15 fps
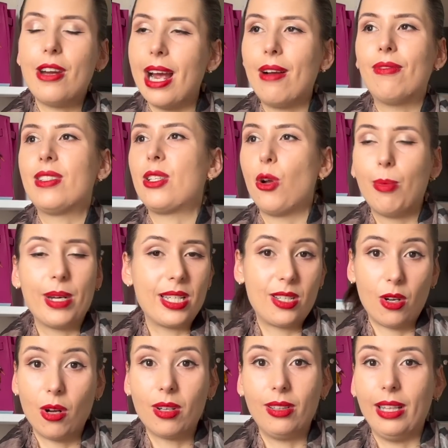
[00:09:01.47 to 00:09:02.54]
have so much
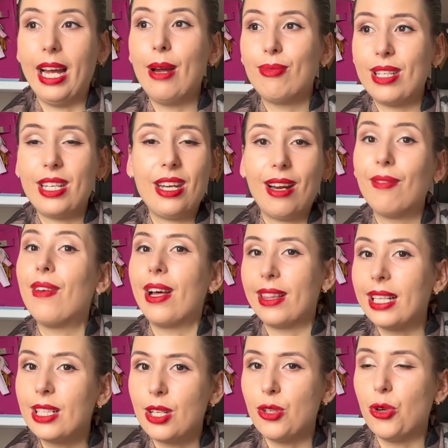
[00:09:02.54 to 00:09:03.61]
stock left and you have
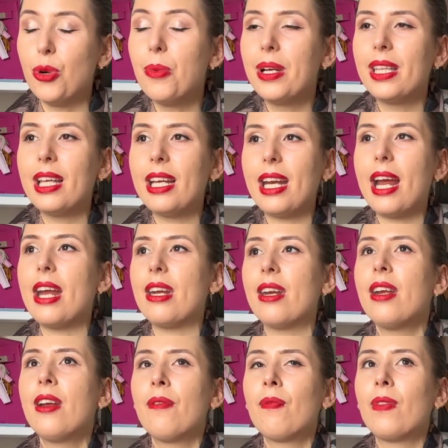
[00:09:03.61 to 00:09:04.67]
nothing to do with it, and
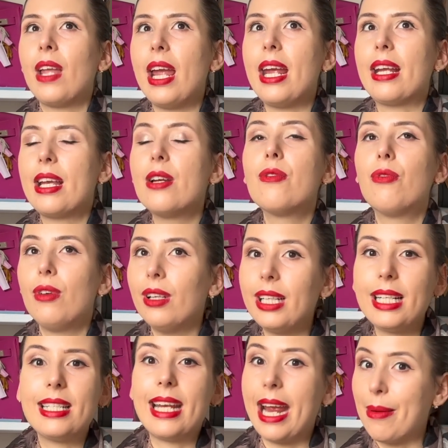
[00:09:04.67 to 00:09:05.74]
it can
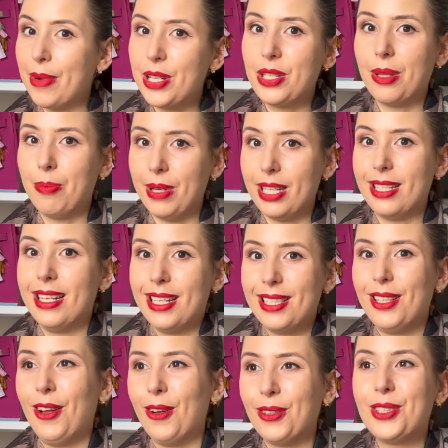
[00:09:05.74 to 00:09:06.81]
really damage the
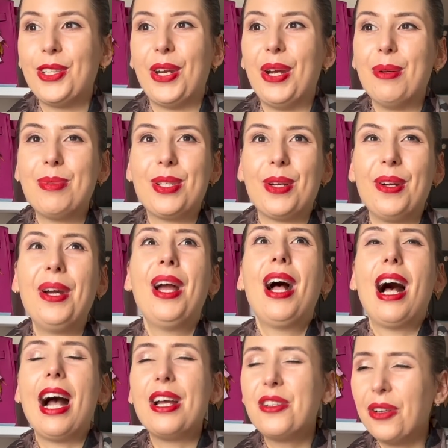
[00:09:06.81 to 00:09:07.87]
business long term. So
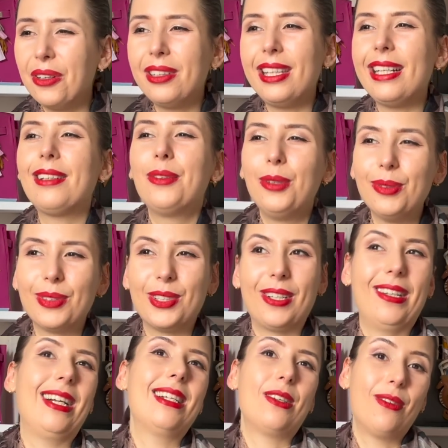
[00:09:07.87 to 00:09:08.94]
I don't think Louis
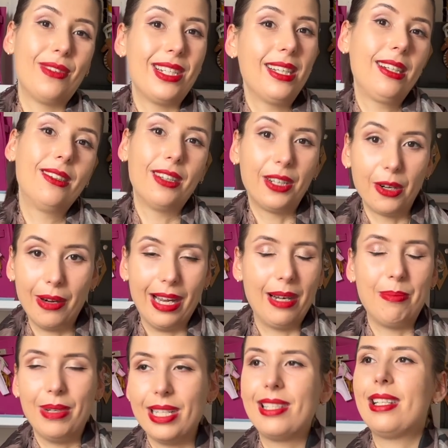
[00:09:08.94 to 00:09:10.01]
Vuitton is obviously going to go out
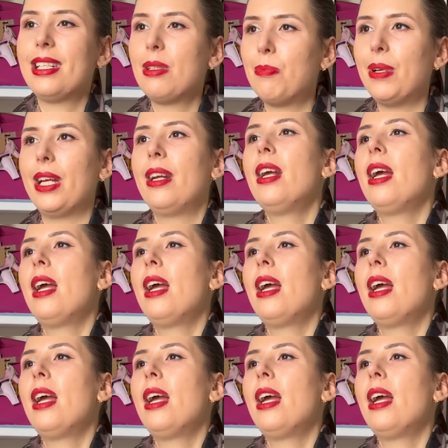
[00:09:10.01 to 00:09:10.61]
of business, but